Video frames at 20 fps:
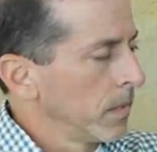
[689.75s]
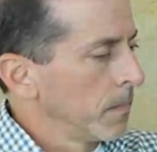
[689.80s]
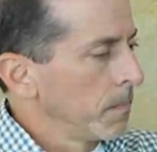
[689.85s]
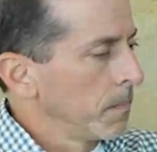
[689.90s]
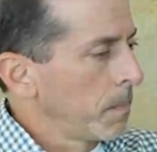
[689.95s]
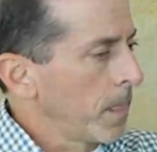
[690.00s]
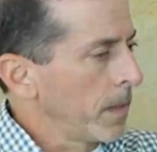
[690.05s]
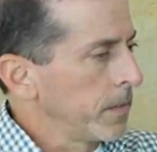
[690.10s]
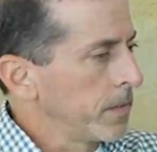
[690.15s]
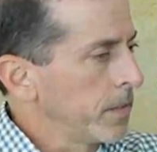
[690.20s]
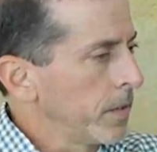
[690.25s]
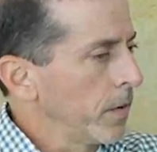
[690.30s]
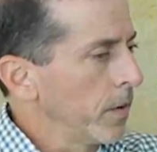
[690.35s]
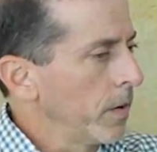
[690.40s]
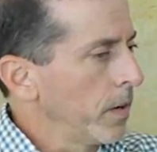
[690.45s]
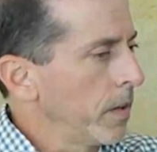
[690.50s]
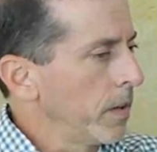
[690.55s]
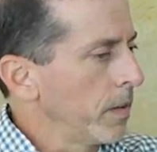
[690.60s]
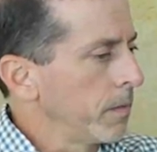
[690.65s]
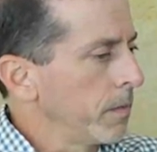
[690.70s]
is there
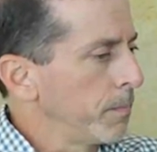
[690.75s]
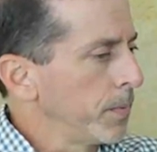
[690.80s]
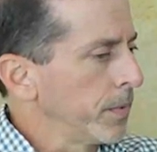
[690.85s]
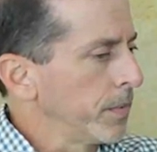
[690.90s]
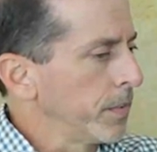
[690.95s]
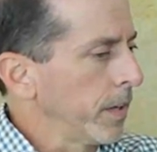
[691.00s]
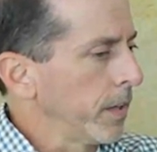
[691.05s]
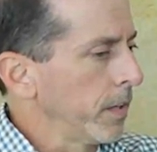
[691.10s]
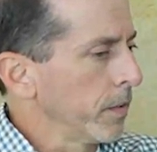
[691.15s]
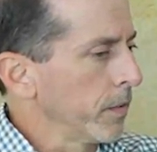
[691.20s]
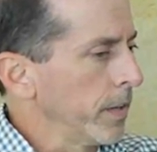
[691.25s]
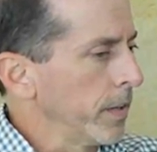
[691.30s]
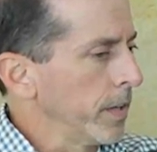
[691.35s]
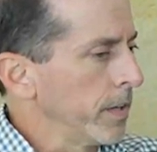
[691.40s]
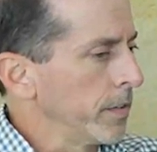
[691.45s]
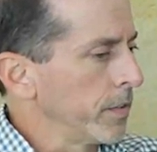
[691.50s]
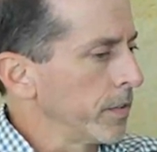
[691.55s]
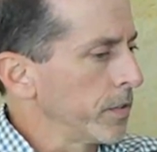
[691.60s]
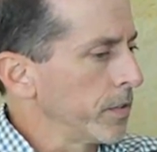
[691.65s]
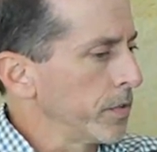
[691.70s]
a particular
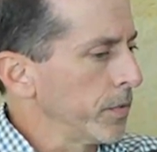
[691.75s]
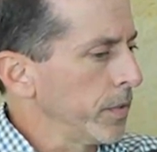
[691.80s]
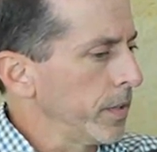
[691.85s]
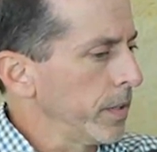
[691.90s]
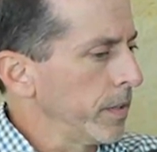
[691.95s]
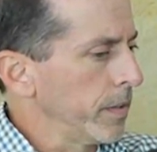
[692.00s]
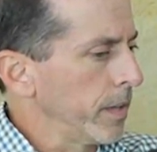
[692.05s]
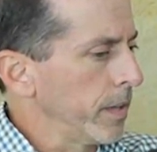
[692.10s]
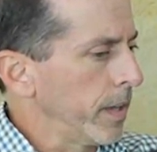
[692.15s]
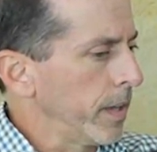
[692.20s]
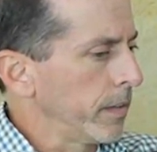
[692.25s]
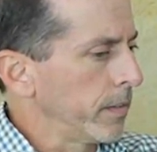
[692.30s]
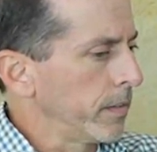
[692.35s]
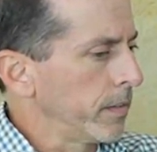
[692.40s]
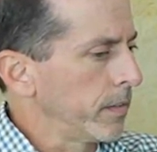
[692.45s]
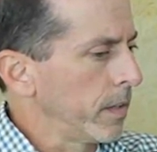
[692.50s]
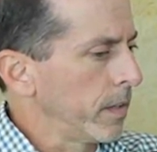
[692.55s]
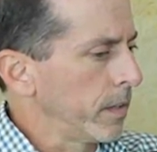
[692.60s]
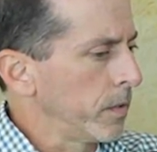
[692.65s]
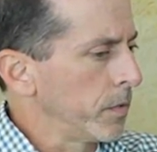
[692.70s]
industry that,
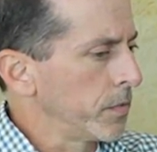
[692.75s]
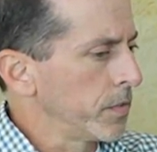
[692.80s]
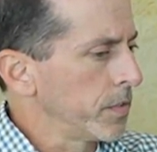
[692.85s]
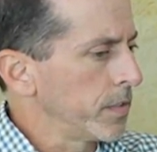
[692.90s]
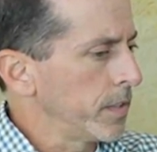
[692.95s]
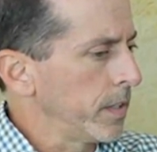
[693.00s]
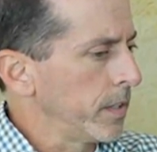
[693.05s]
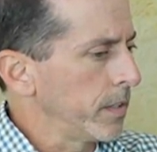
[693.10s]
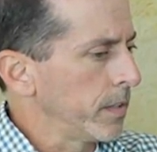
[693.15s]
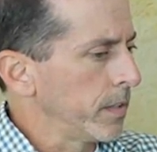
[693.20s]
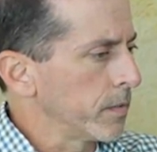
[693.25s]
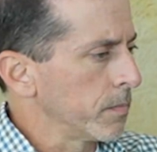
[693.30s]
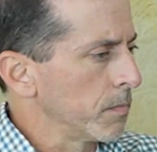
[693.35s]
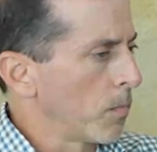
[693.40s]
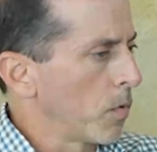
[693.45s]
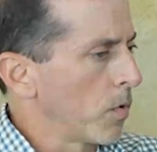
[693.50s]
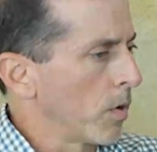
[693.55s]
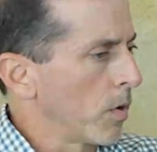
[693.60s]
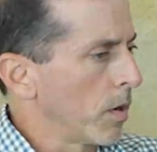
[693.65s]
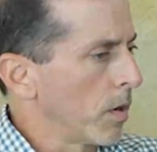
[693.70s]
that you've seen as
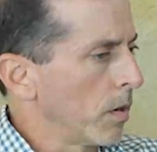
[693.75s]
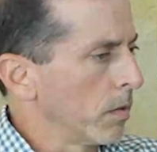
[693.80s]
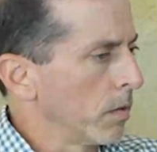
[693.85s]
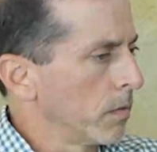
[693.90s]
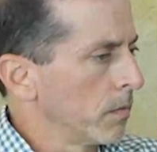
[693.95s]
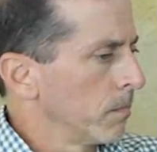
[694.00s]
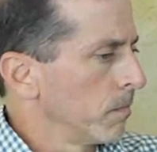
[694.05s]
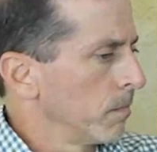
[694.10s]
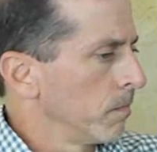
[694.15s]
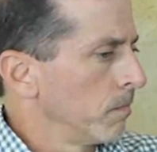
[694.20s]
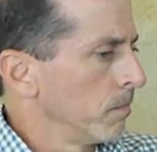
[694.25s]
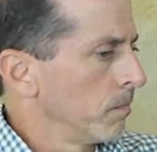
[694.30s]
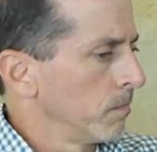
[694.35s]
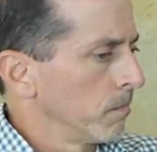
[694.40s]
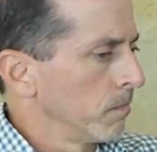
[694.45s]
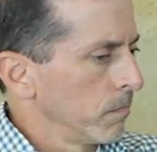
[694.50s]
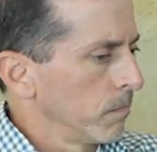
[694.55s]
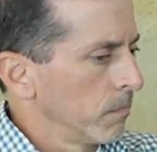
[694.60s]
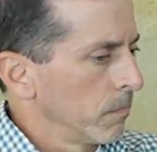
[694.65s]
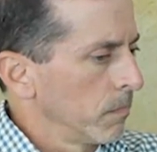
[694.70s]
more
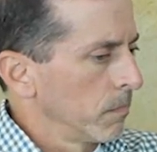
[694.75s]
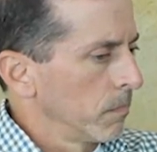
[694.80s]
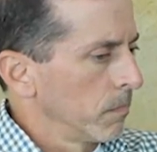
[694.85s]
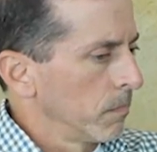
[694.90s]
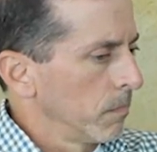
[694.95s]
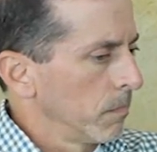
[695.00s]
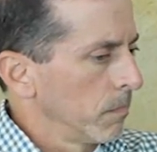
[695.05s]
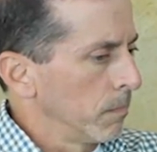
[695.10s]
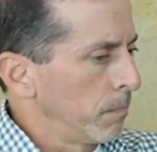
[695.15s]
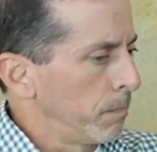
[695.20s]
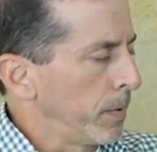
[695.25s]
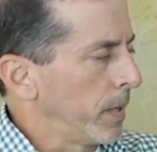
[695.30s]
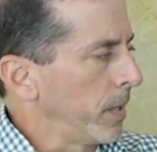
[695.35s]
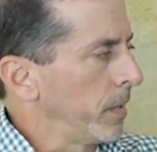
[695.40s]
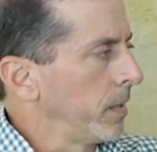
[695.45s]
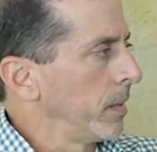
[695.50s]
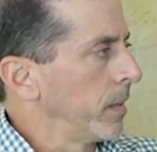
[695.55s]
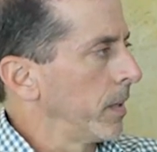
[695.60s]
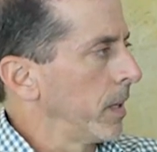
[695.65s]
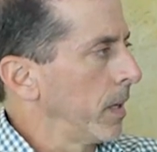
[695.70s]

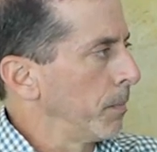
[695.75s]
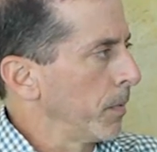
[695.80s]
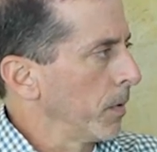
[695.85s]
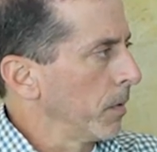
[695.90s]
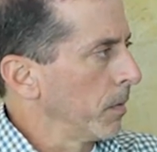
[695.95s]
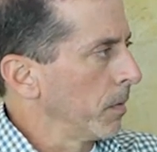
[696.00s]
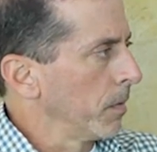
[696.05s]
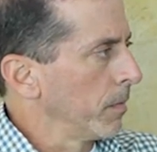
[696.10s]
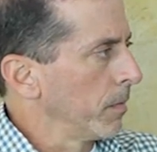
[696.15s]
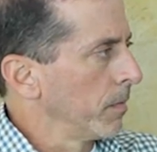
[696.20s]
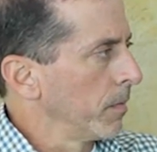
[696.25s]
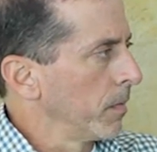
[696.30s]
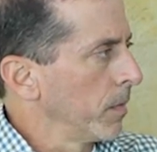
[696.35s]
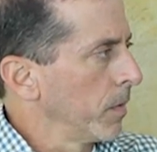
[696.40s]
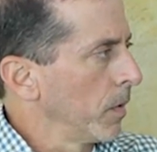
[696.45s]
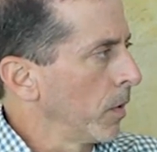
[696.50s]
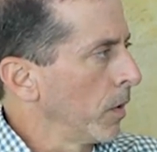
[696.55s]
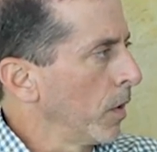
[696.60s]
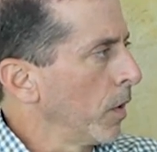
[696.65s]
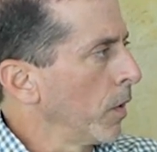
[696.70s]
buttoned up or,
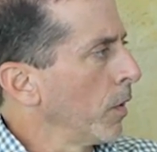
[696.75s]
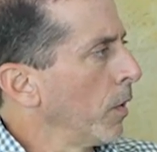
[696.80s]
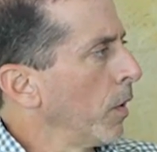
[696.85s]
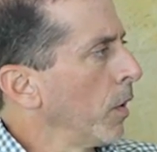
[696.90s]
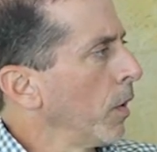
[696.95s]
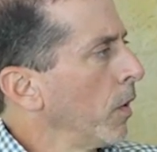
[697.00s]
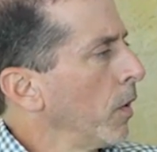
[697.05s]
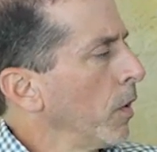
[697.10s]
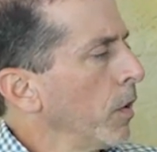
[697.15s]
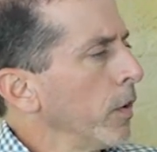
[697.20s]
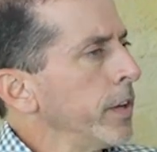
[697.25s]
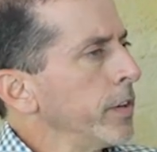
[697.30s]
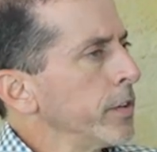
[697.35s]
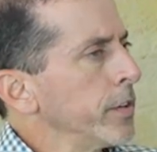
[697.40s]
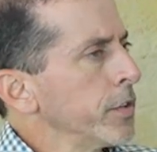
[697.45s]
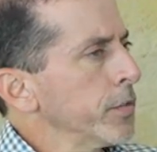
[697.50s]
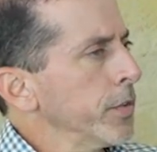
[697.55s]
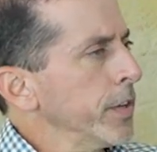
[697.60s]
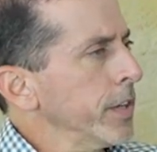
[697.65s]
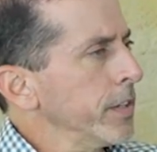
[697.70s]
or, or, or, or
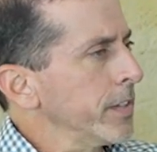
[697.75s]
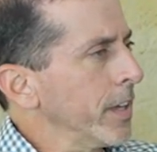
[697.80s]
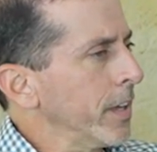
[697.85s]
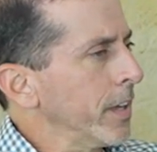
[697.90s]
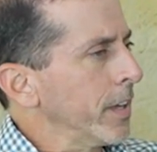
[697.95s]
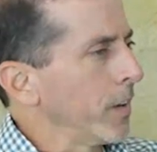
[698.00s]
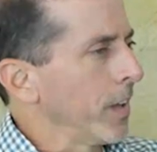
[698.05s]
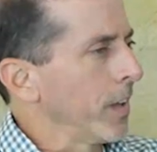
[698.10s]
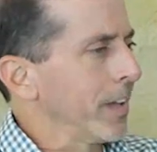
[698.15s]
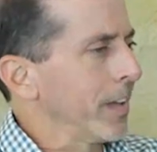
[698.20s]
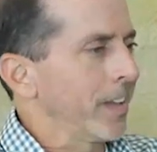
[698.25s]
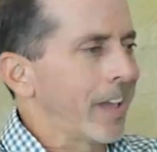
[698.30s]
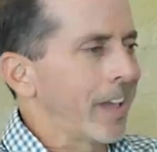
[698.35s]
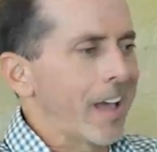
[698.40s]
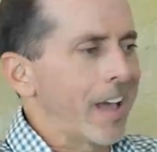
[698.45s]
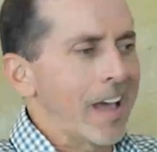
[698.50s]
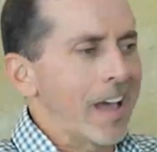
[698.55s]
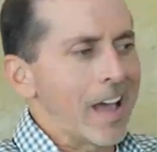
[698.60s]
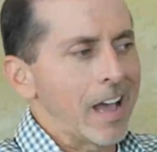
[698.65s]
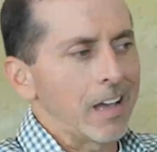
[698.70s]
industries that are like,
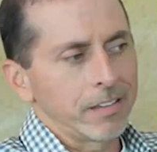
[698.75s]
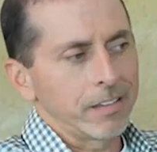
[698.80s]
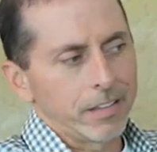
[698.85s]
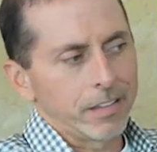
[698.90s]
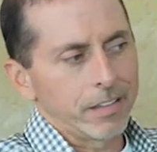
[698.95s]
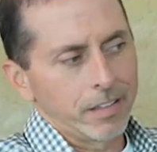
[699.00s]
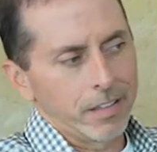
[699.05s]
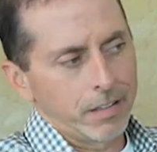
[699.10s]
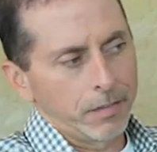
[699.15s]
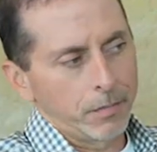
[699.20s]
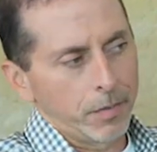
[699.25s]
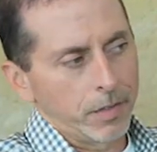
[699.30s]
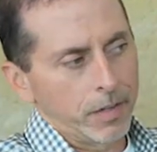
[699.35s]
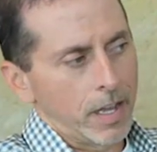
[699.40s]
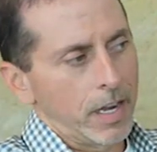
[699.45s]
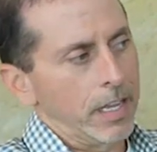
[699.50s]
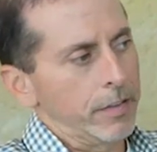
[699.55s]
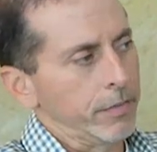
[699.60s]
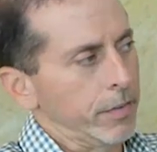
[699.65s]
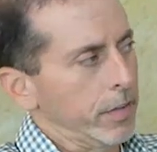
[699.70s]
yeah, we're not
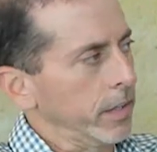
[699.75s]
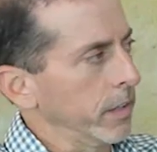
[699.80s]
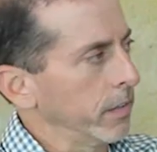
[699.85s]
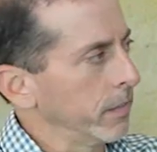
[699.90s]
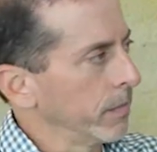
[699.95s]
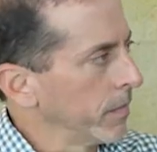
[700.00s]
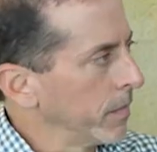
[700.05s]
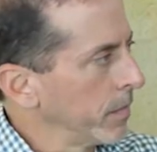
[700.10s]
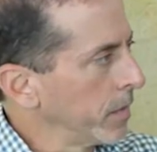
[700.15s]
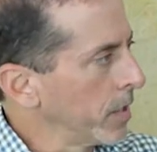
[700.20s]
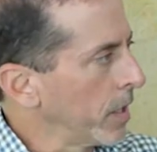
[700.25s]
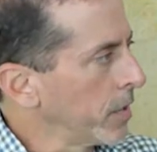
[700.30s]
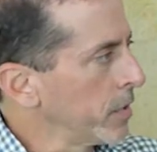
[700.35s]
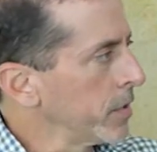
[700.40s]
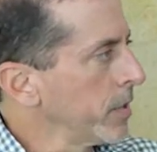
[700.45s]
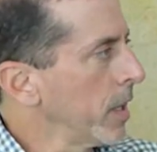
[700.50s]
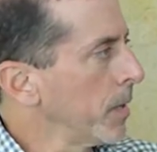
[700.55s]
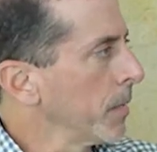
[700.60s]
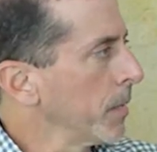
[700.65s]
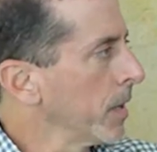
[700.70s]
even going to touch
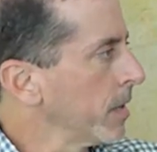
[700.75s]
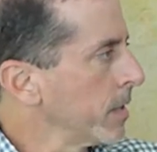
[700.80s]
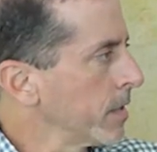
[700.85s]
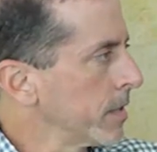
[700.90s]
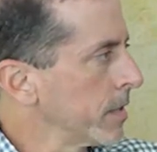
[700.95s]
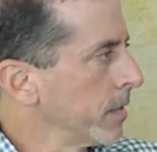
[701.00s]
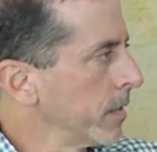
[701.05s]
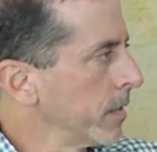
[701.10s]
them because...